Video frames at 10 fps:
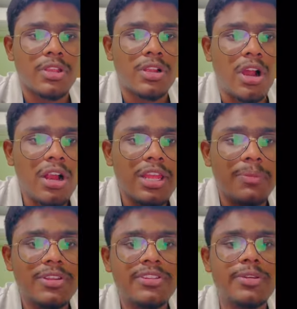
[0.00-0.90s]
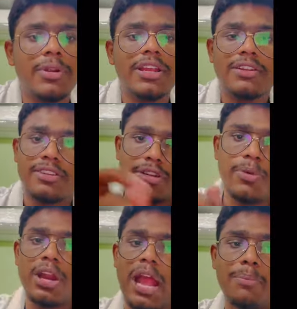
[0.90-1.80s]
Call emergency medical system
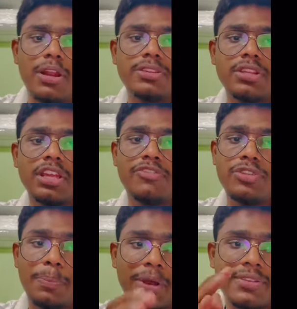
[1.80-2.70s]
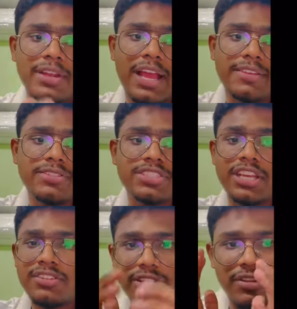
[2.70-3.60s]
or ambulance if the person has
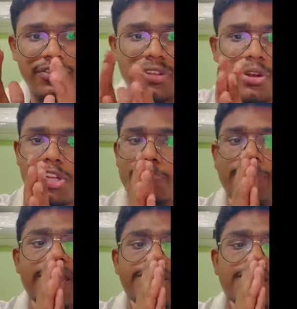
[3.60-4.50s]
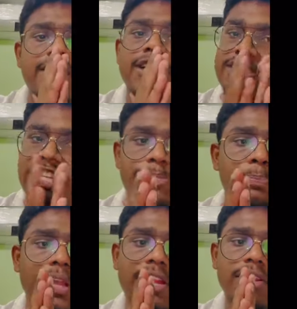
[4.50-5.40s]
change in the vision or speech chest
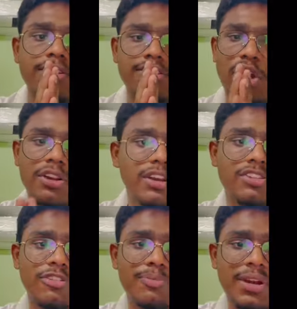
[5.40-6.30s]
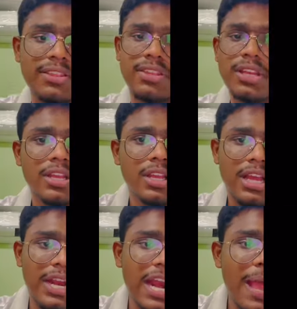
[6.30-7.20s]
pain, shortness of breath,
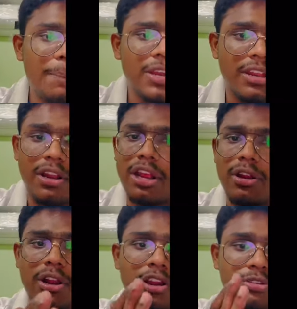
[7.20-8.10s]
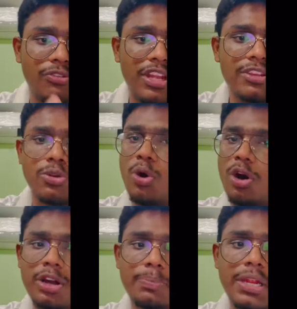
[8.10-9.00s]
rapid, irregular, or very slow
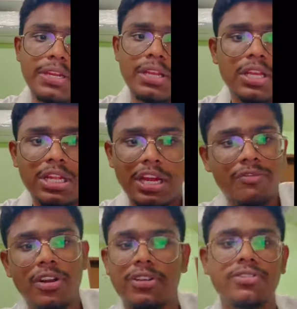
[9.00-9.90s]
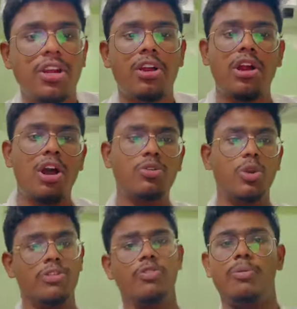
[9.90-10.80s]
heartbeat, convulsions, and
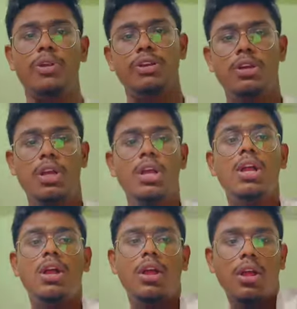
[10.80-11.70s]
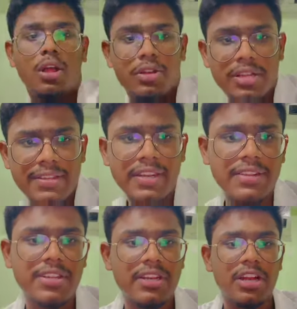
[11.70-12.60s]
ongoing vomit.
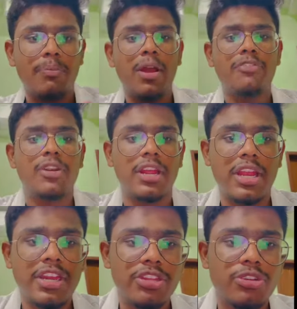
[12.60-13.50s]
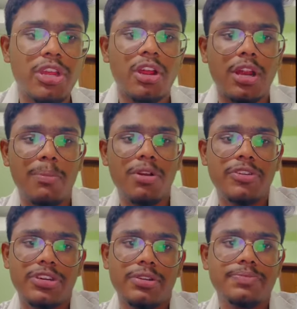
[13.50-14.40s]
Dizziness that come after a head injury or double
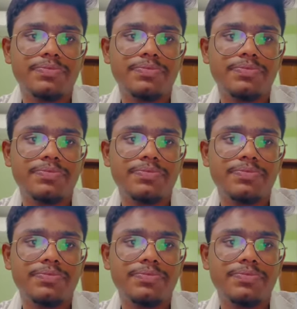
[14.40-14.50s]
vision.